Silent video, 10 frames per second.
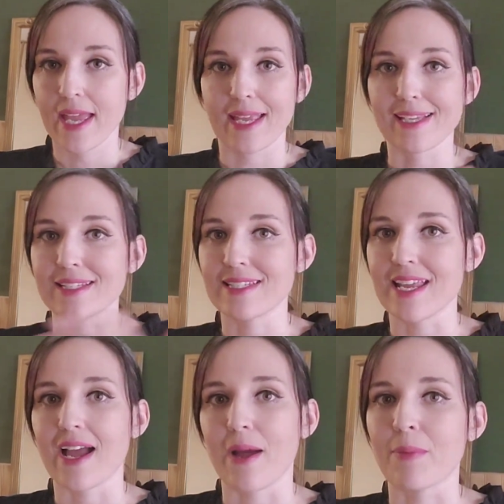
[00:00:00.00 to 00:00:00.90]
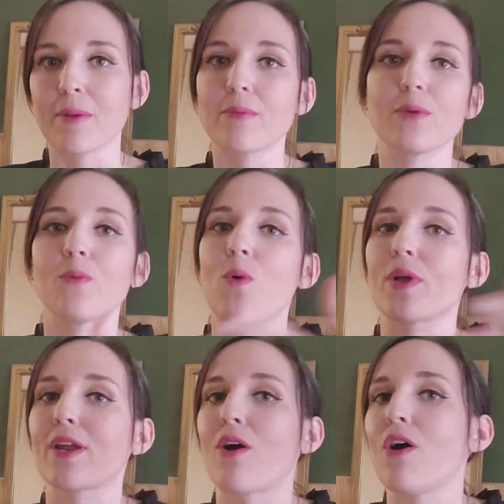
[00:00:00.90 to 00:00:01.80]
and I probably won't
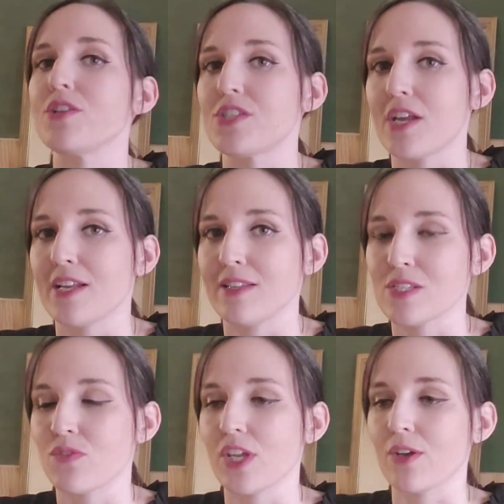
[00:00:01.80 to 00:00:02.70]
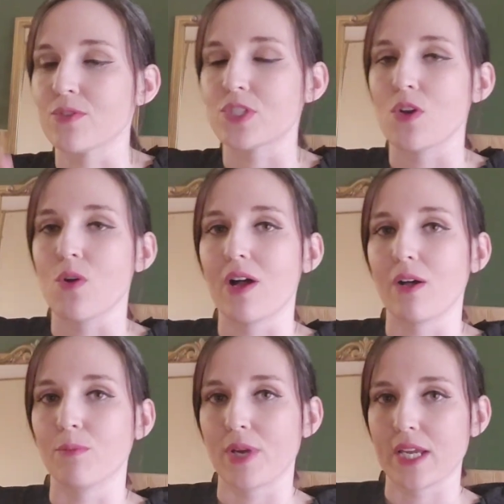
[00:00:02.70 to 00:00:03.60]
get it all done in this video, so I'll
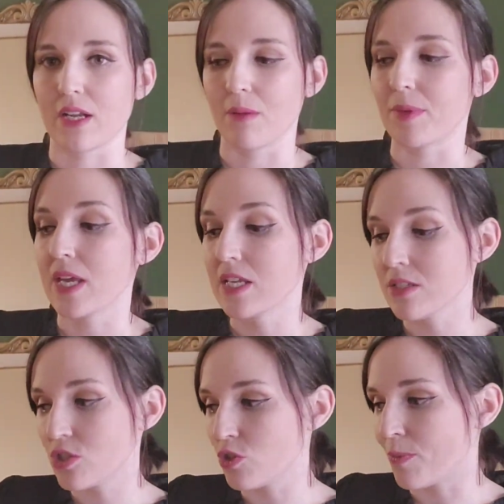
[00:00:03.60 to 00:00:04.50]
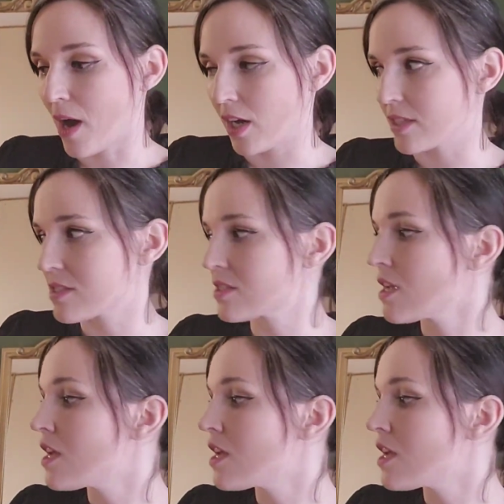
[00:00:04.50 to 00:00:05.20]
break it up into parts.